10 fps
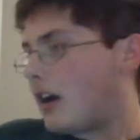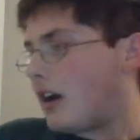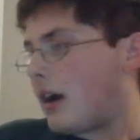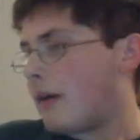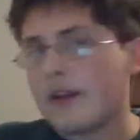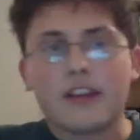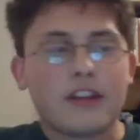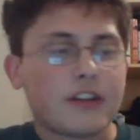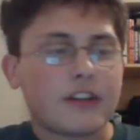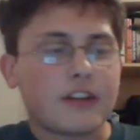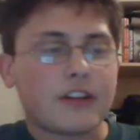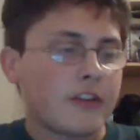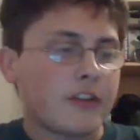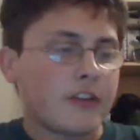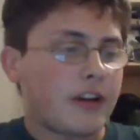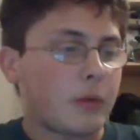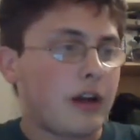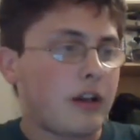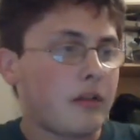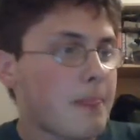I'm making this reference because,
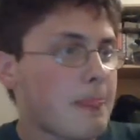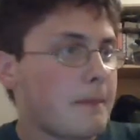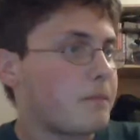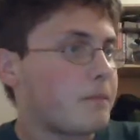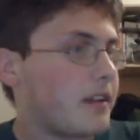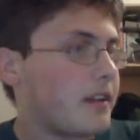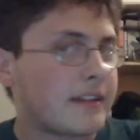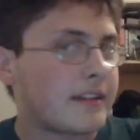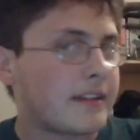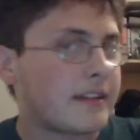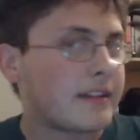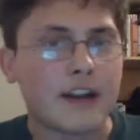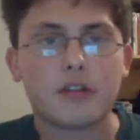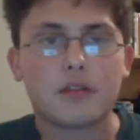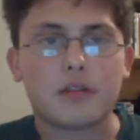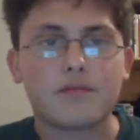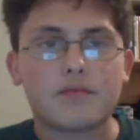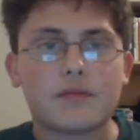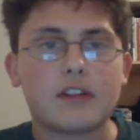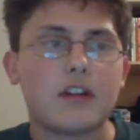well, it's kind of true.
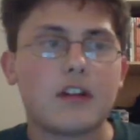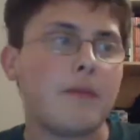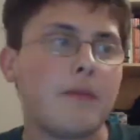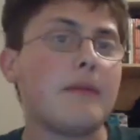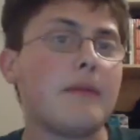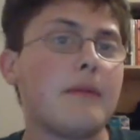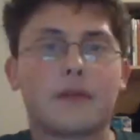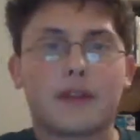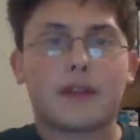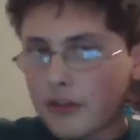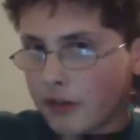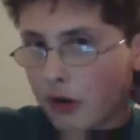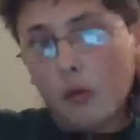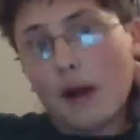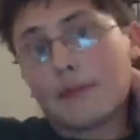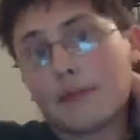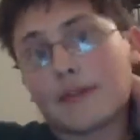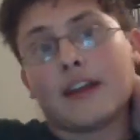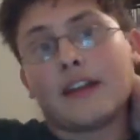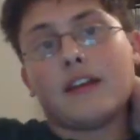Obamacare comes out, the whole
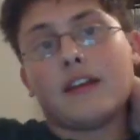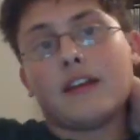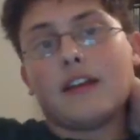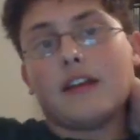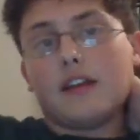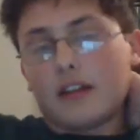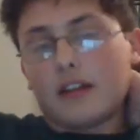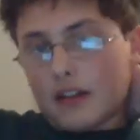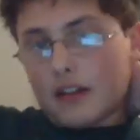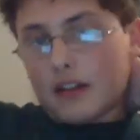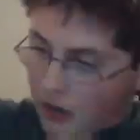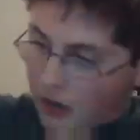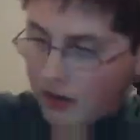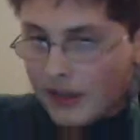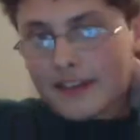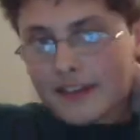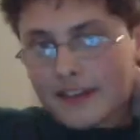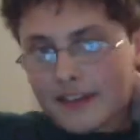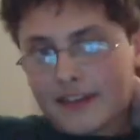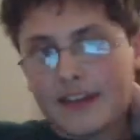website. Let's see
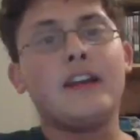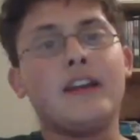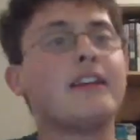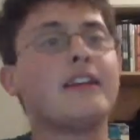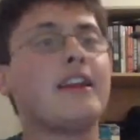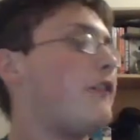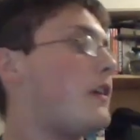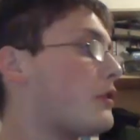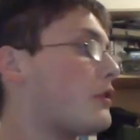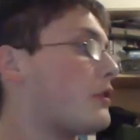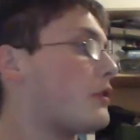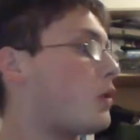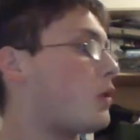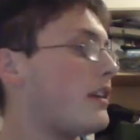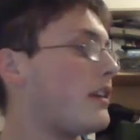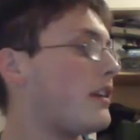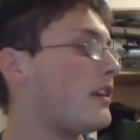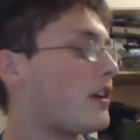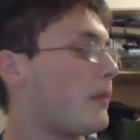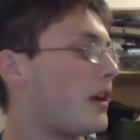here. It is now November 20th,
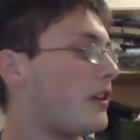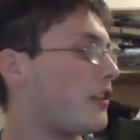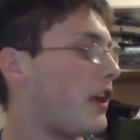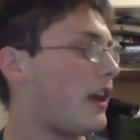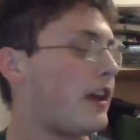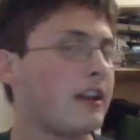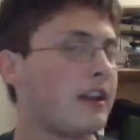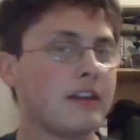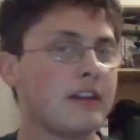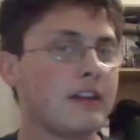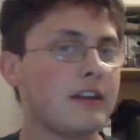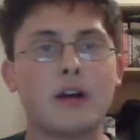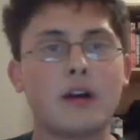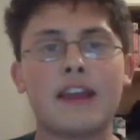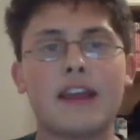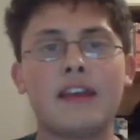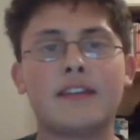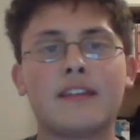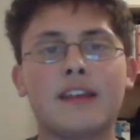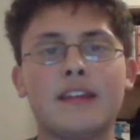a month and 20 days
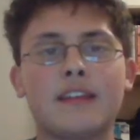since